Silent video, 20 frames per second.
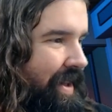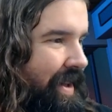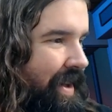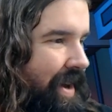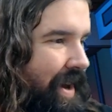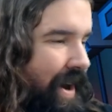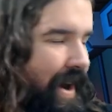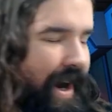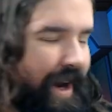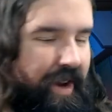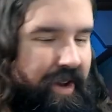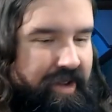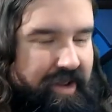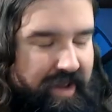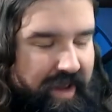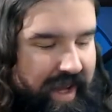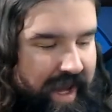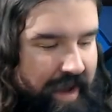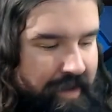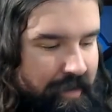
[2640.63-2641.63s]
All right, looks
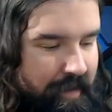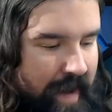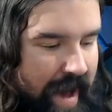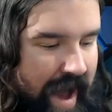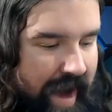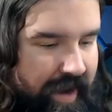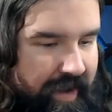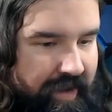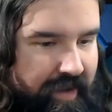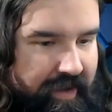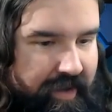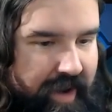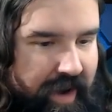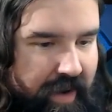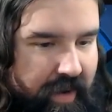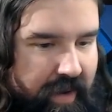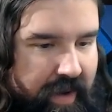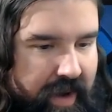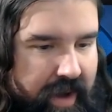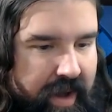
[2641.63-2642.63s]
like the game's back.
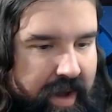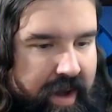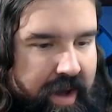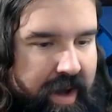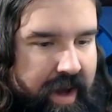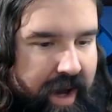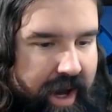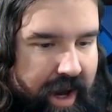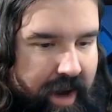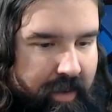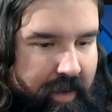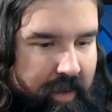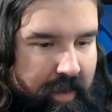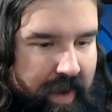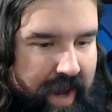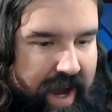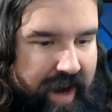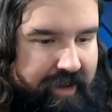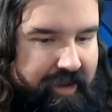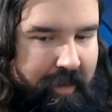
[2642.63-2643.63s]
So uh, we
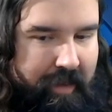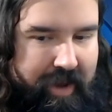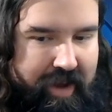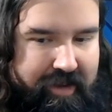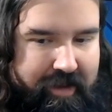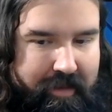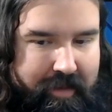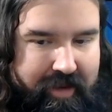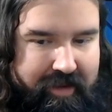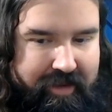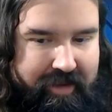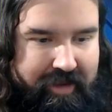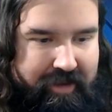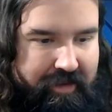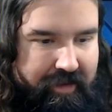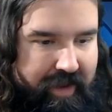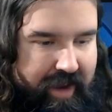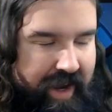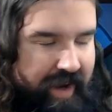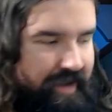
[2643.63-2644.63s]
will actually play some
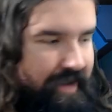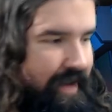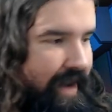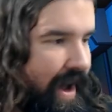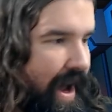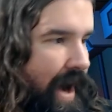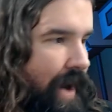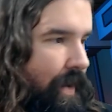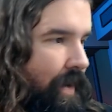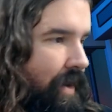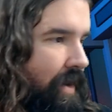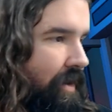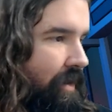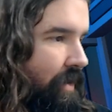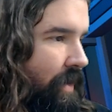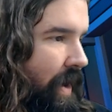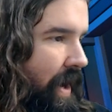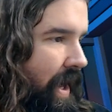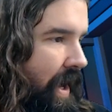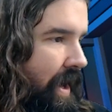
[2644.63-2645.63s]
missions for the next hour and
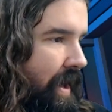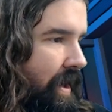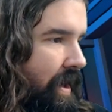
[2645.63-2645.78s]
20.